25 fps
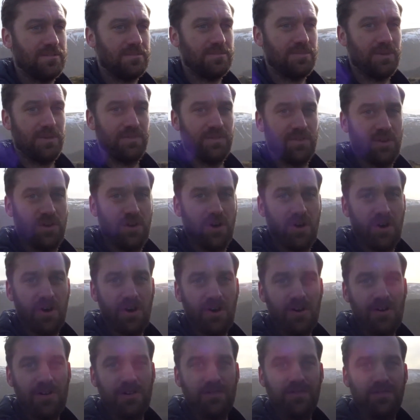But I've got
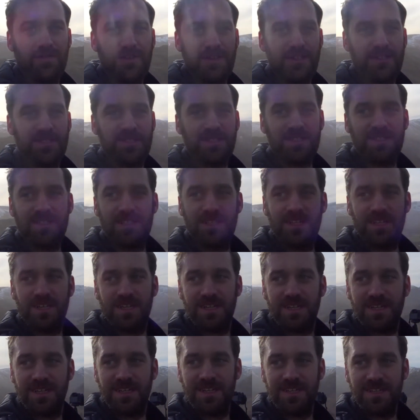all of this
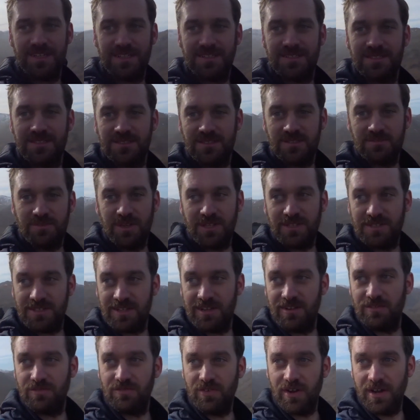to
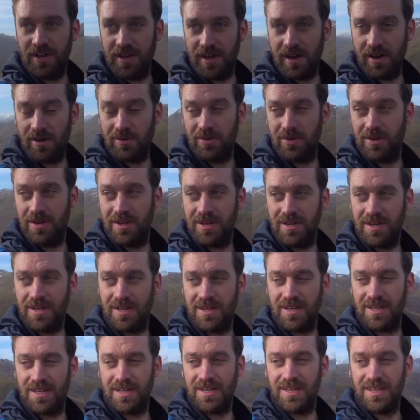myself right now.
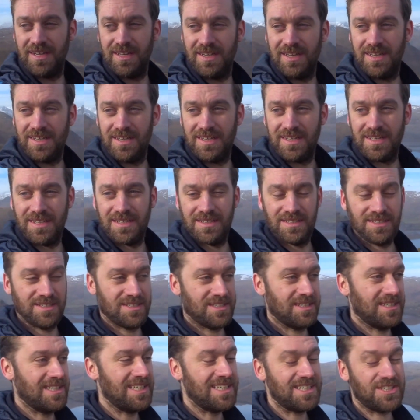
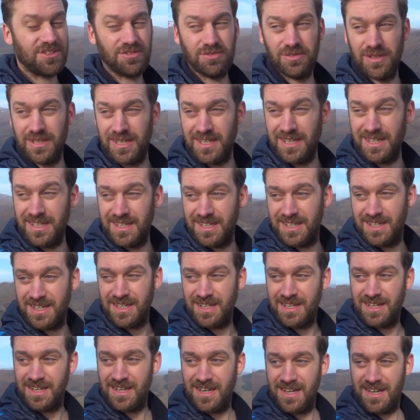There's literally
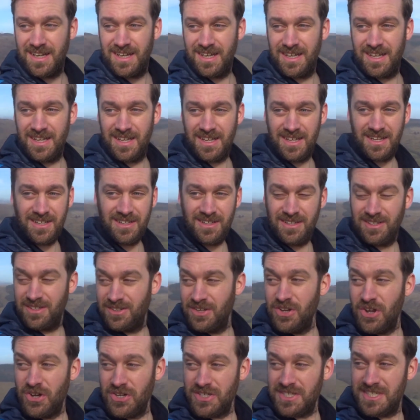
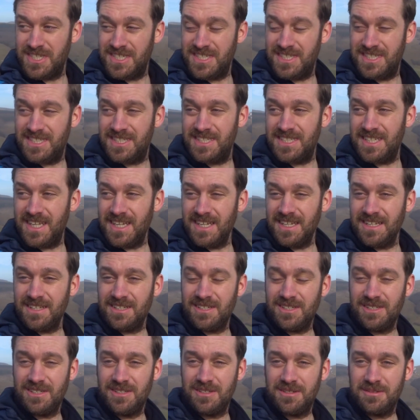not a
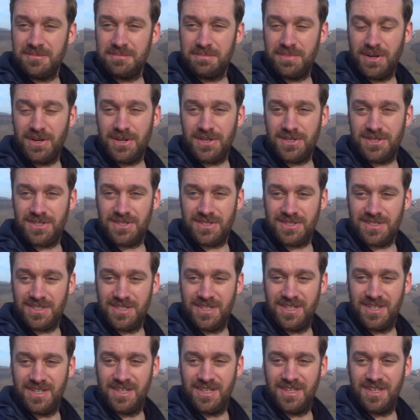single person
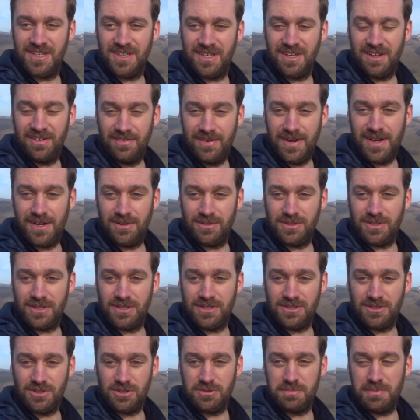around,
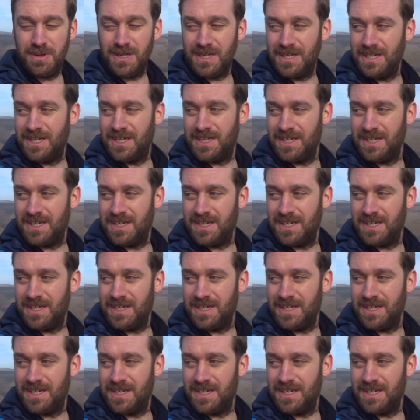just me.